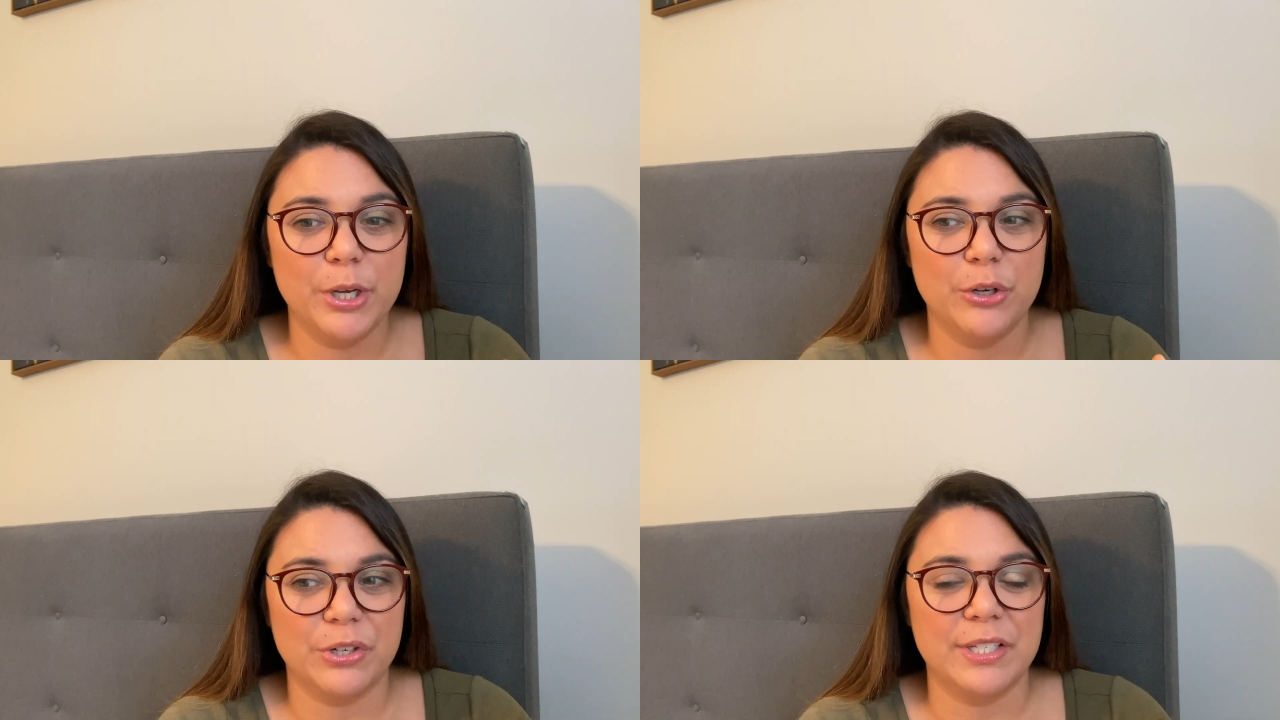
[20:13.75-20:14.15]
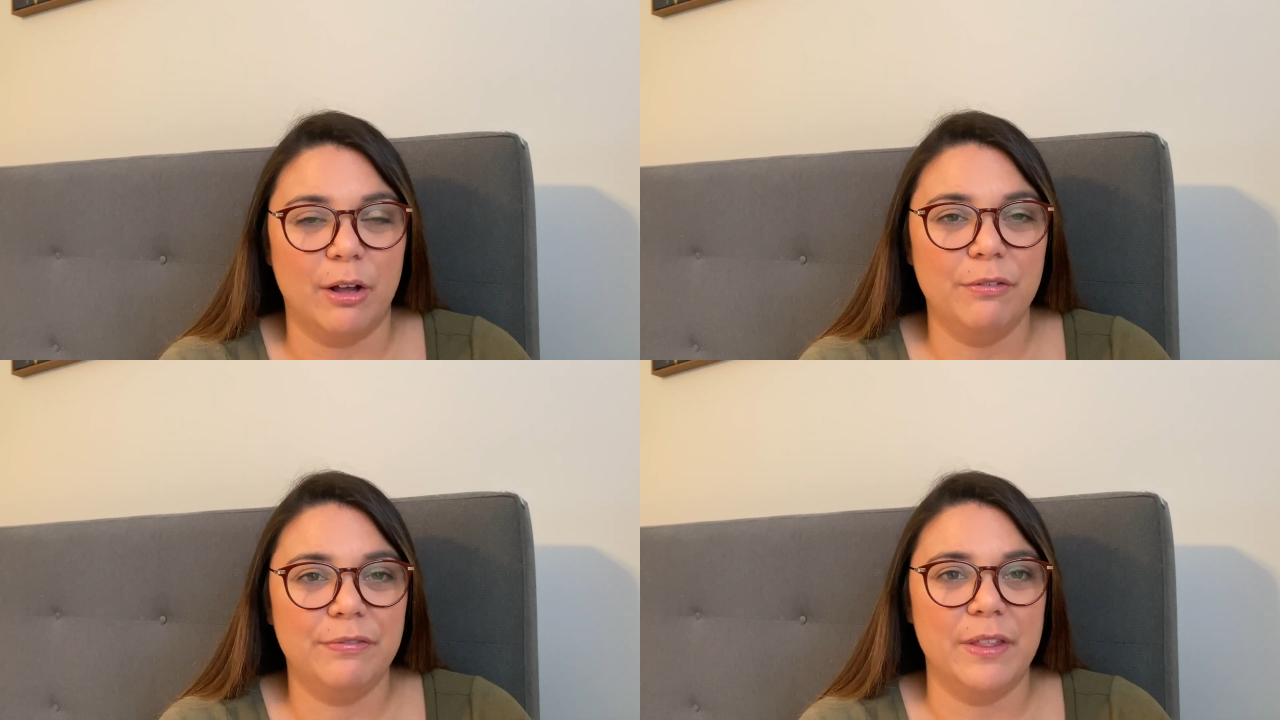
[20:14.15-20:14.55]
Put
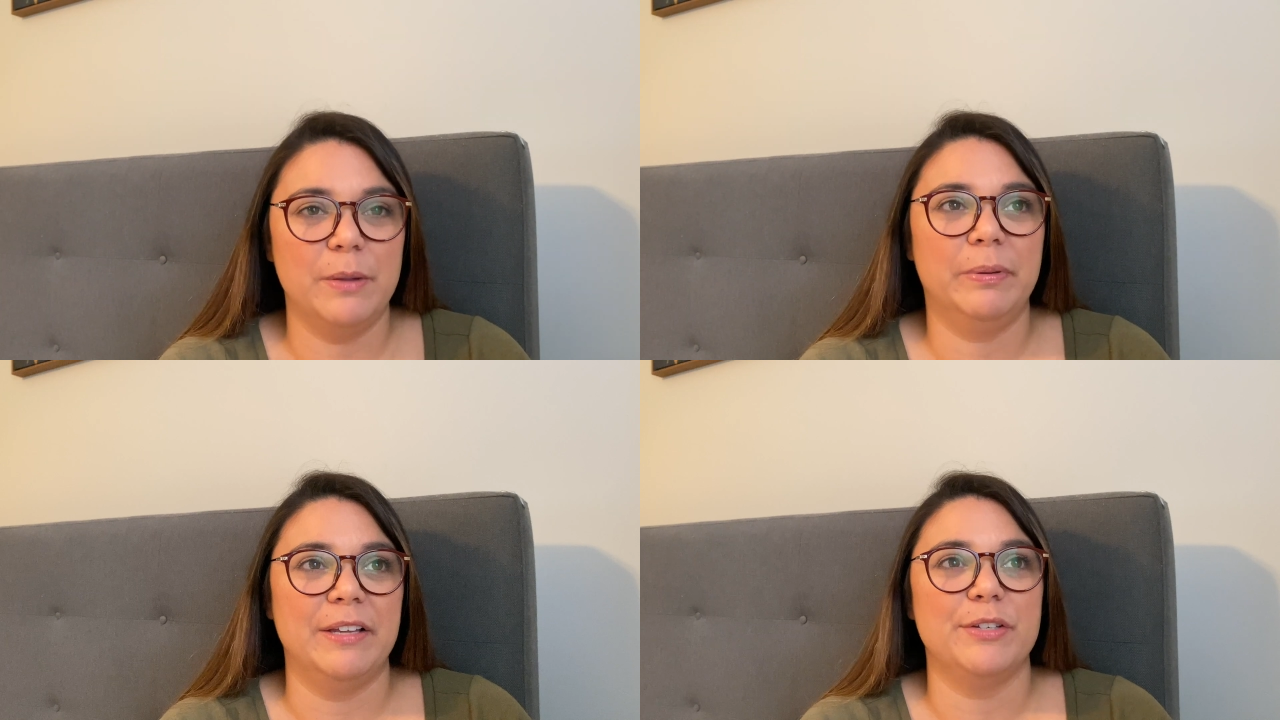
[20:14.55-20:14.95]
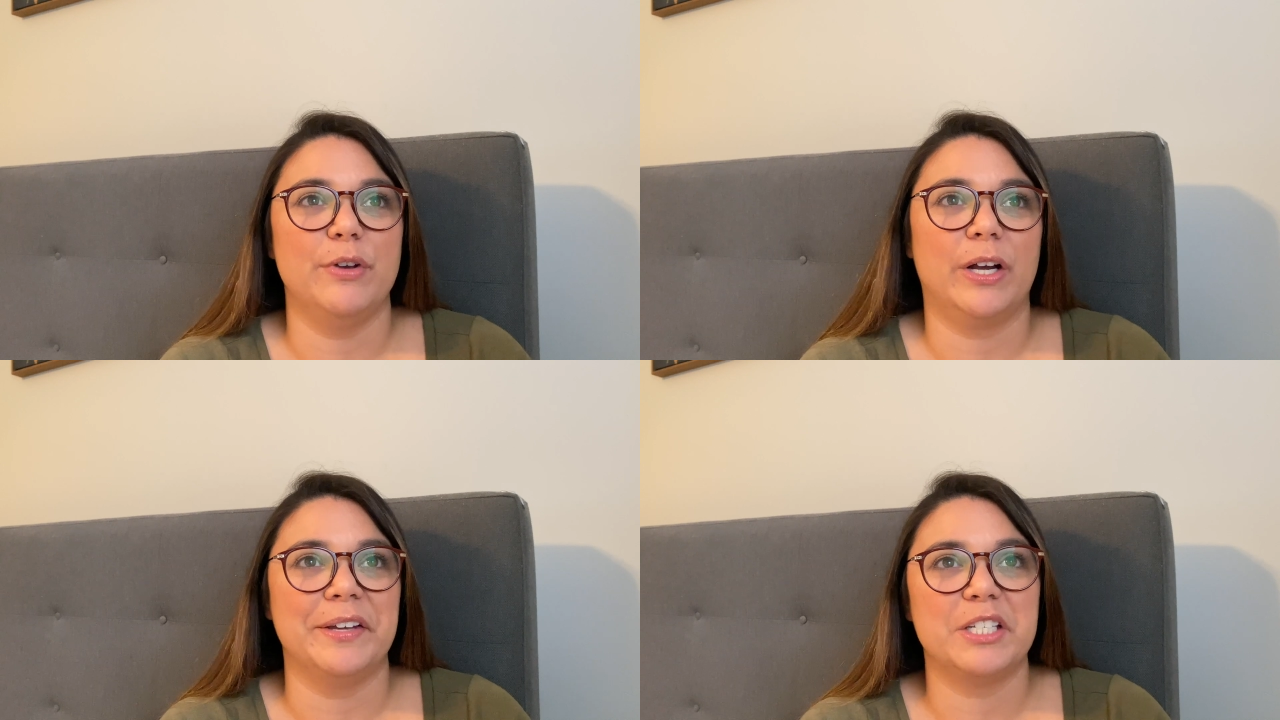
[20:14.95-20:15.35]
yourself in the place of
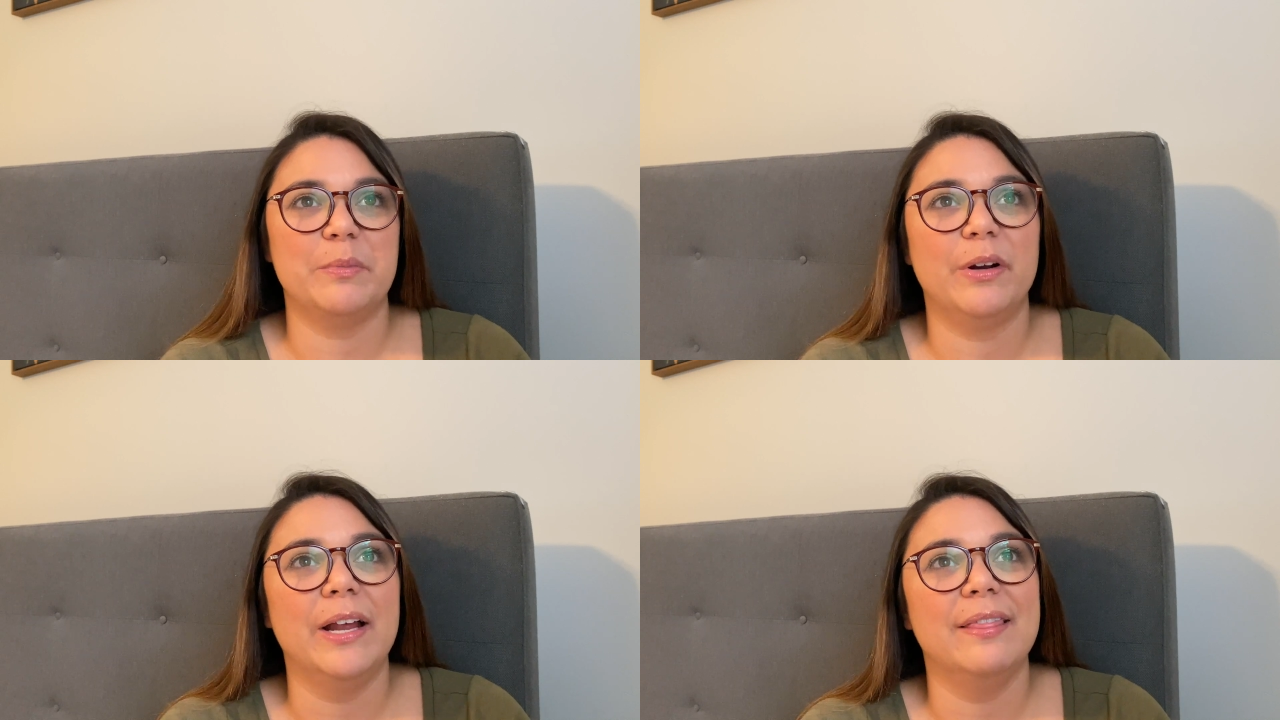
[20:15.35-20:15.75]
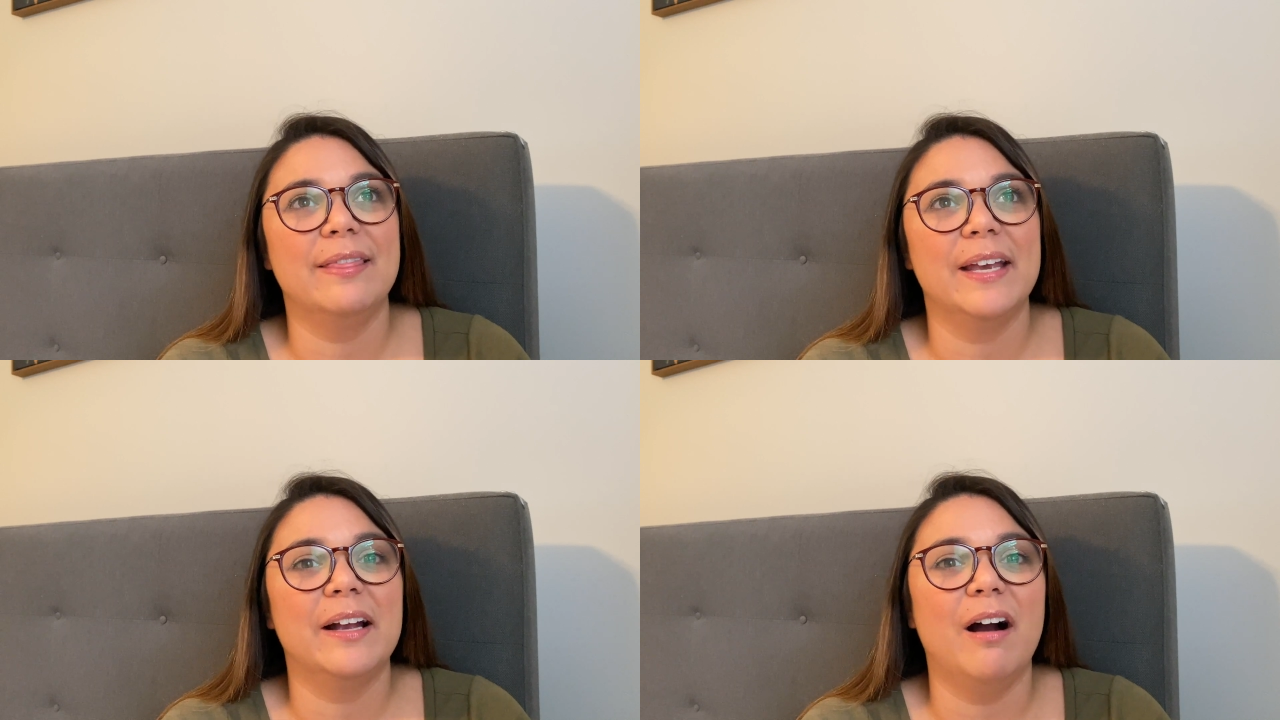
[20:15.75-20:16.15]
your customer and
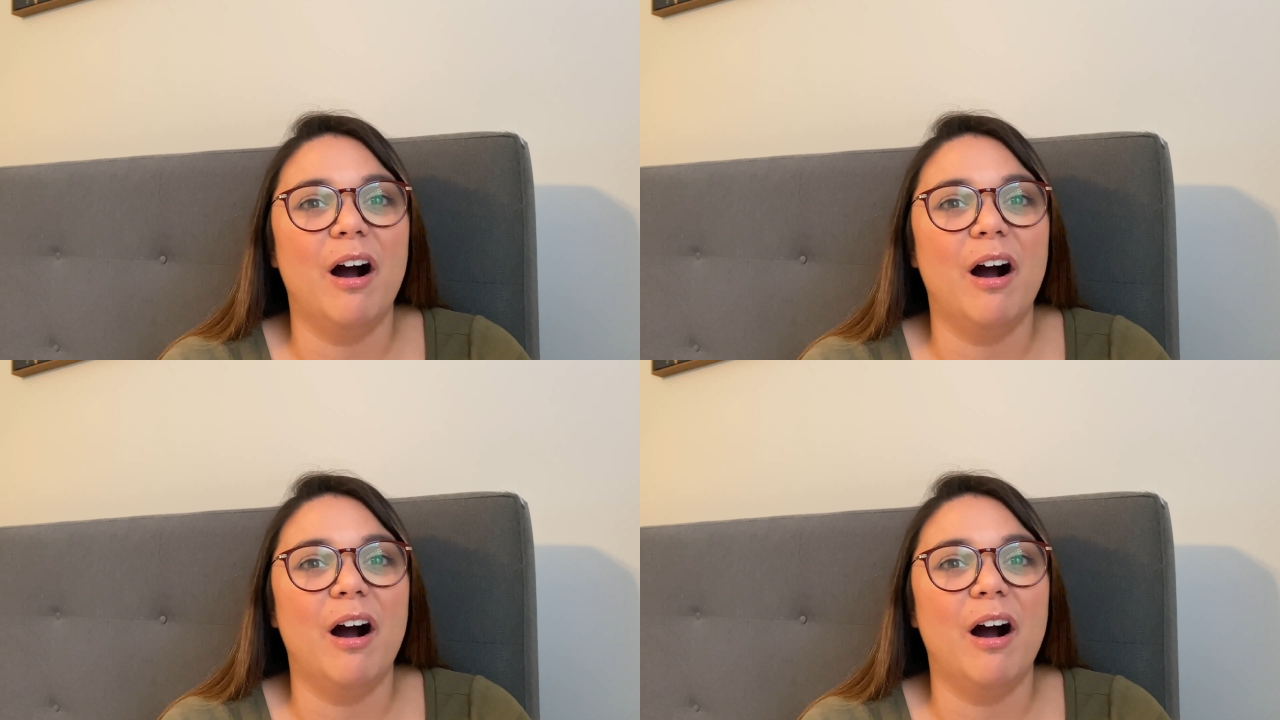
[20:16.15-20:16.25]
think